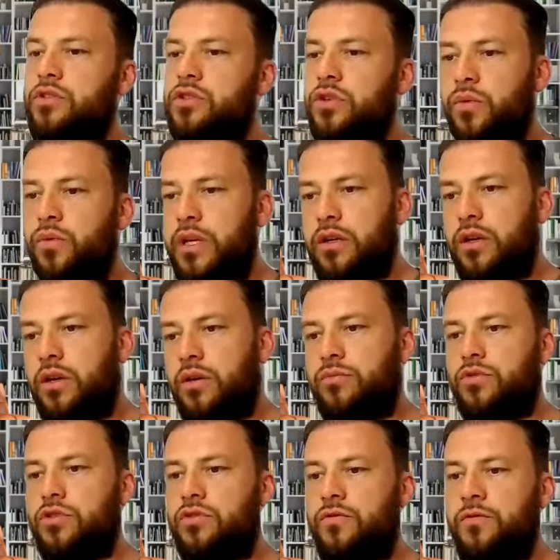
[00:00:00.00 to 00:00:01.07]
So when it
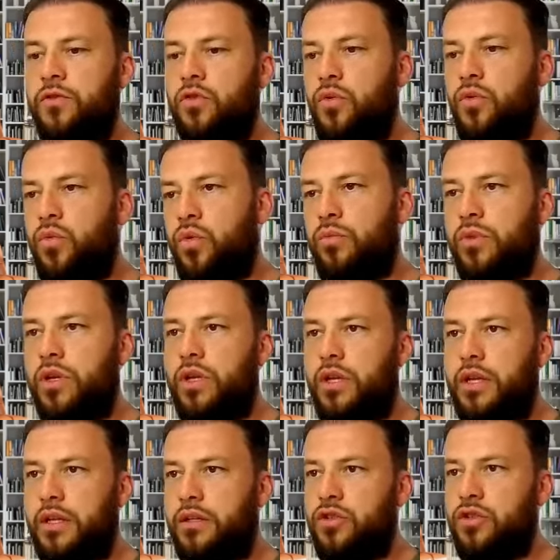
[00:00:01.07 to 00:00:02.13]
comes for woman
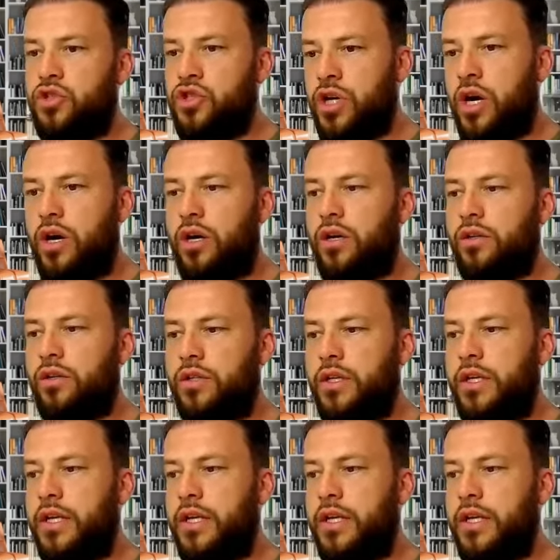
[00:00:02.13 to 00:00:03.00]
in the chart,